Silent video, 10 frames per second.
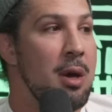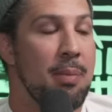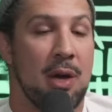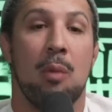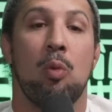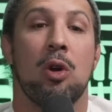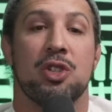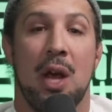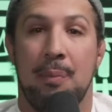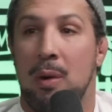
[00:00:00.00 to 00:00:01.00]
become world
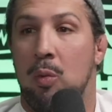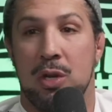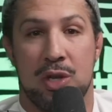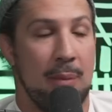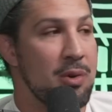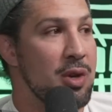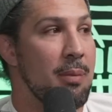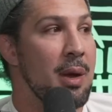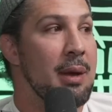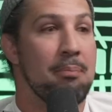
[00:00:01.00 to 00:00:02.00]
champion one
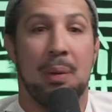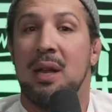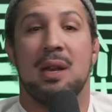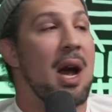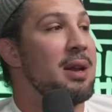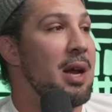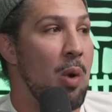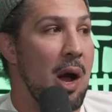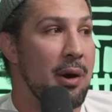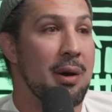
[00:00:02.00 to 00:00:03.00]
championship, beat Deontay
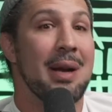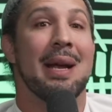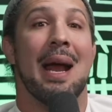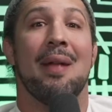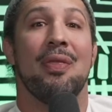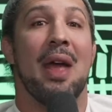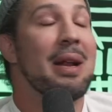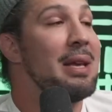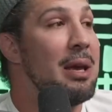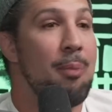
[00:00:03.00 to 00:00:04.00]
Wilder, and
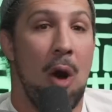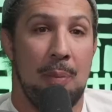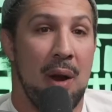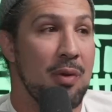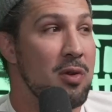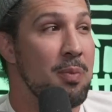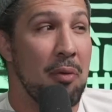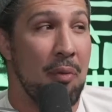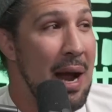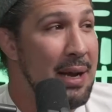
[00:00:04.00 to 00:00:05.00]
then keep harping on this. But
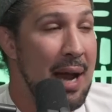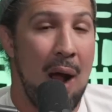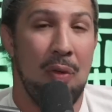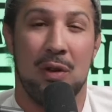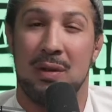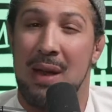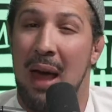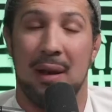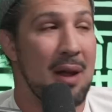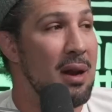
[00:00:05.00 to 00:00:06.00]
right now, there's
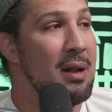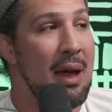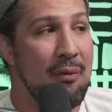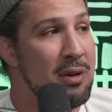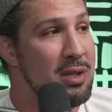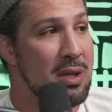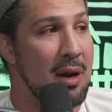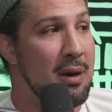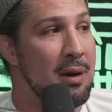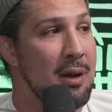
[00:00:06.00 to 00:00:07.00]
not a ton of leverage
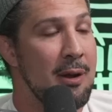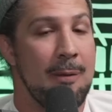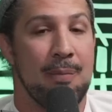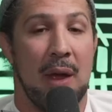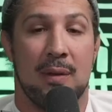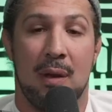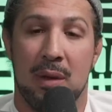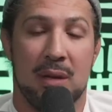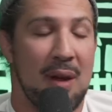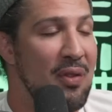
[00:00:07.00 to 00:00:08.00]
there. And some of
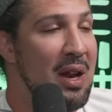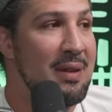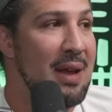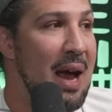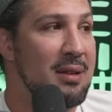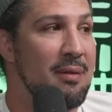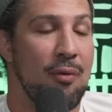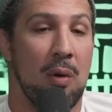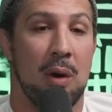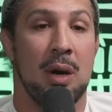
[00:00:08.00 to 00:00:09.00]
the stuff that he's asking
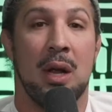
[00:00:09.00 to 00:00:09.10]
for,